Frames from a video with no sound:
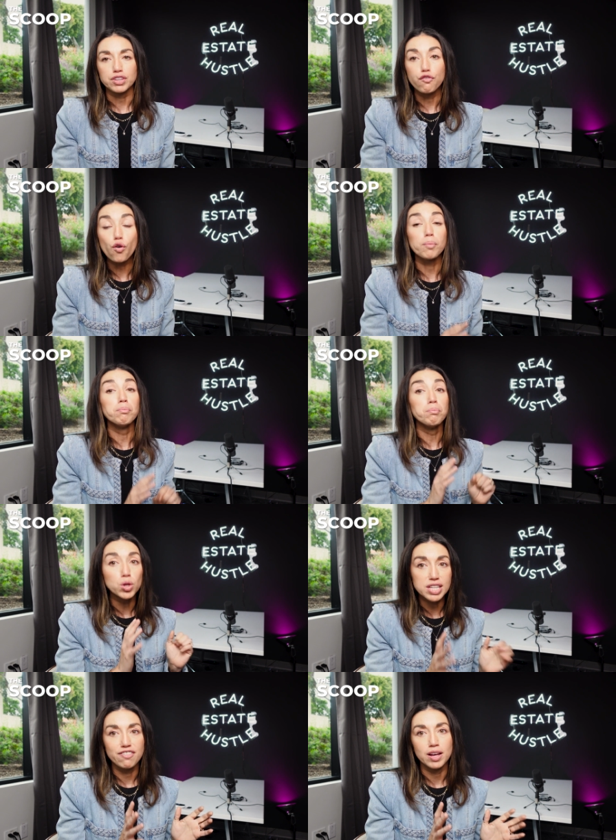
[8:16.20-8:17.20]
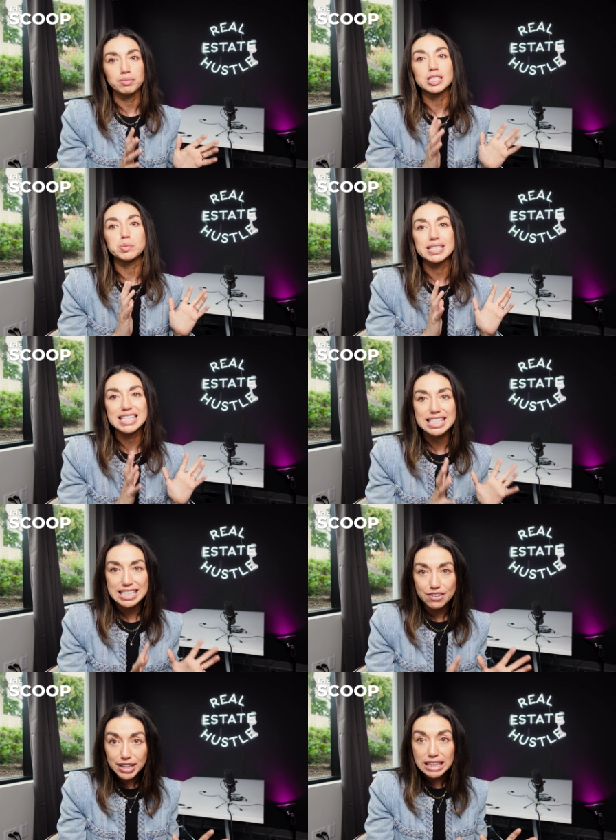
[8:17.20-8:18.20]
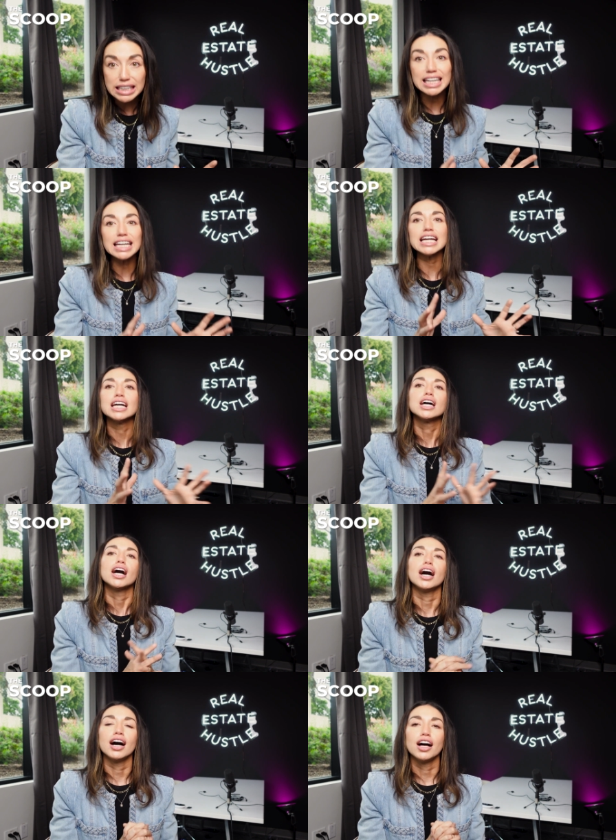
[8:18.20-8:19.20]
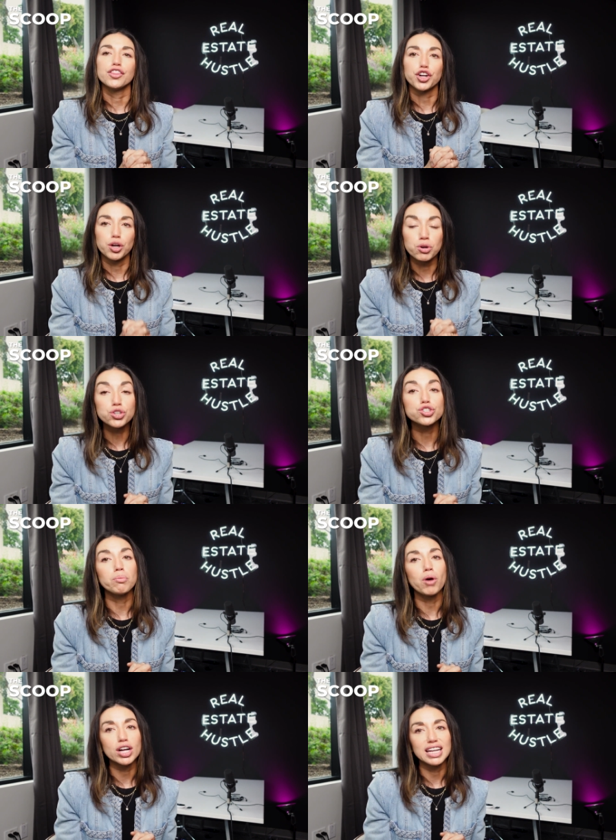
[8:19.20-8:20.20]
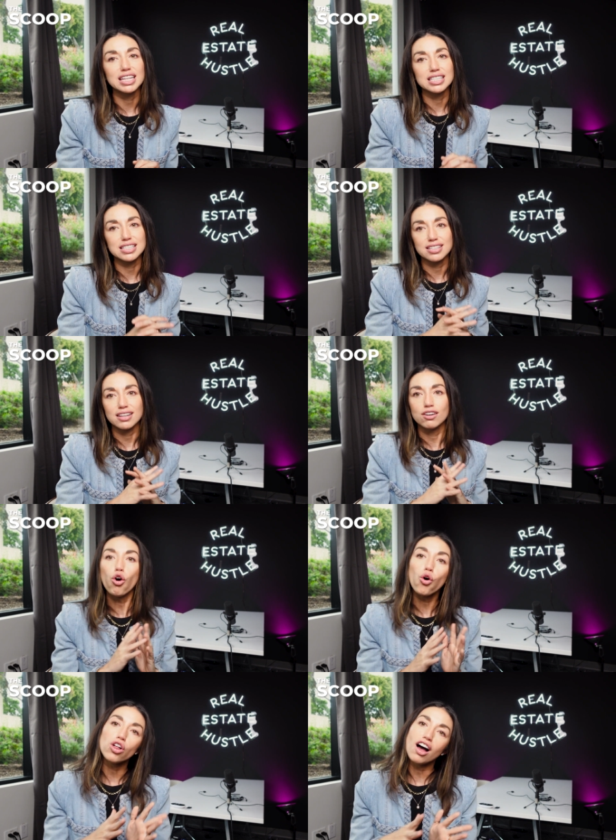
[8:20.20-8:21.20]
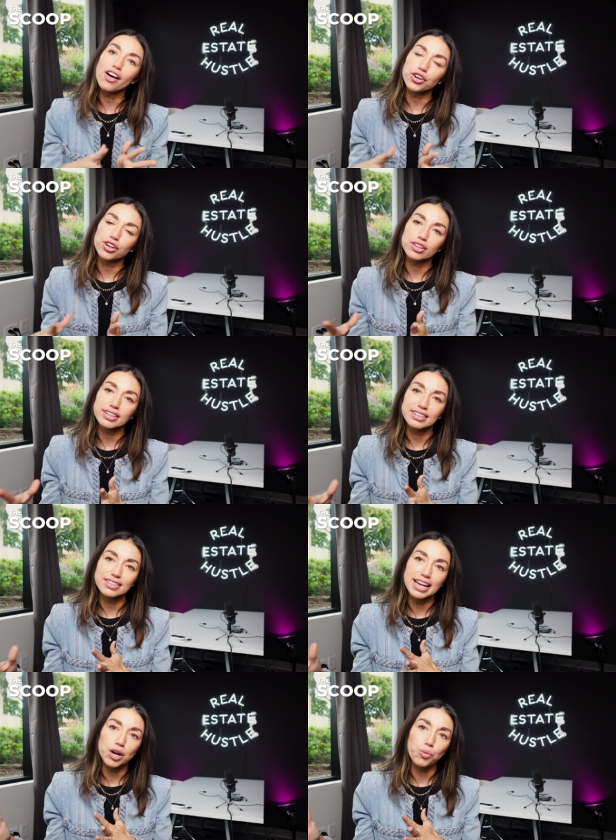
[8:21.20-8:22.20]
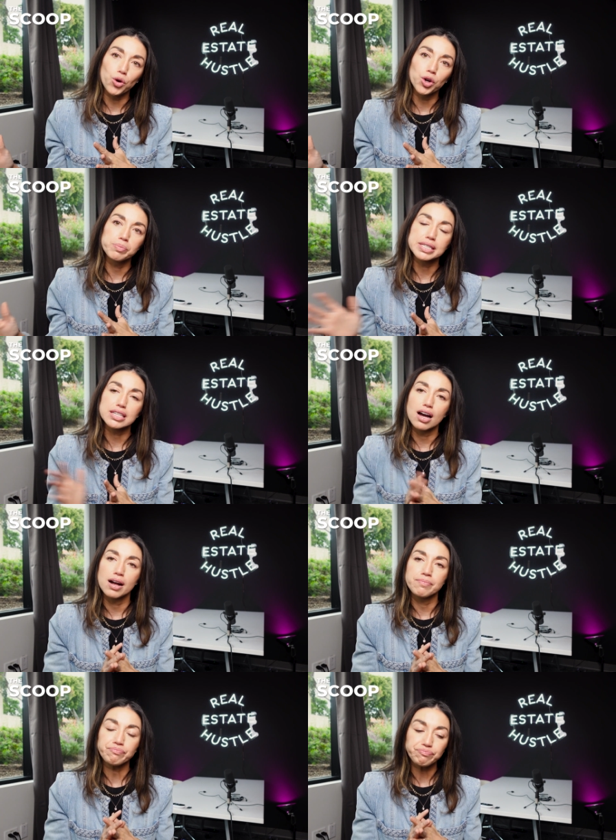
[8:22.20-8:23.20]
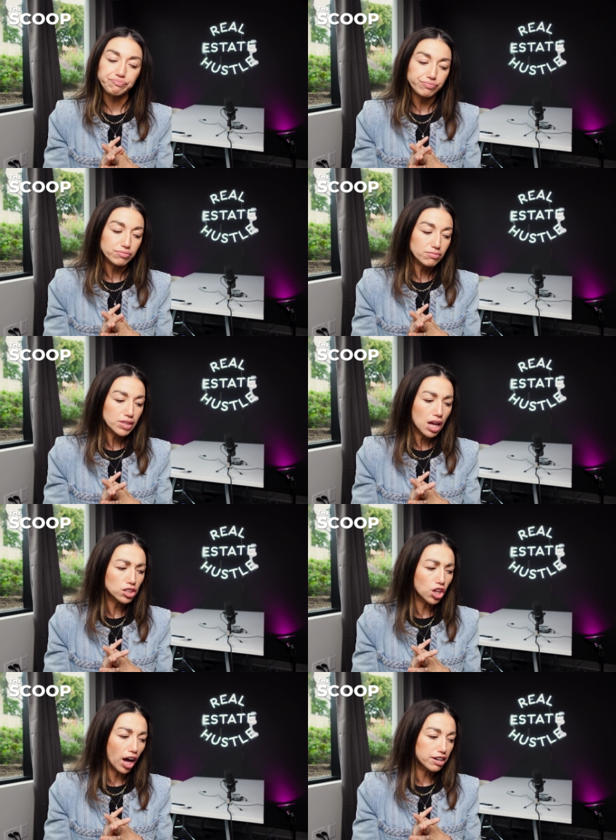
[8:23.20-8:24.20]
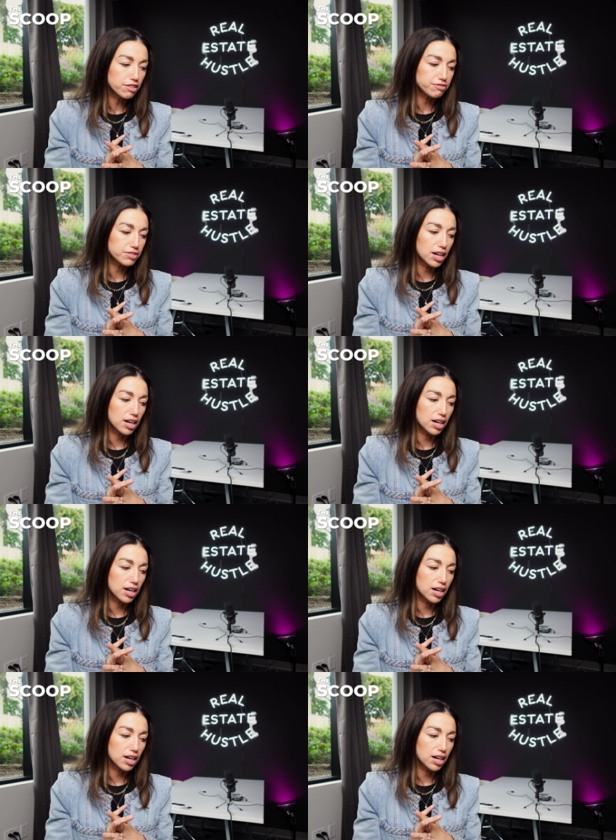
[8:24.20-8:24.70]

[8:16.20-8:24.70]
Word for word: for multifamily specifically. The commercial market is a whole other can of worms. A lot of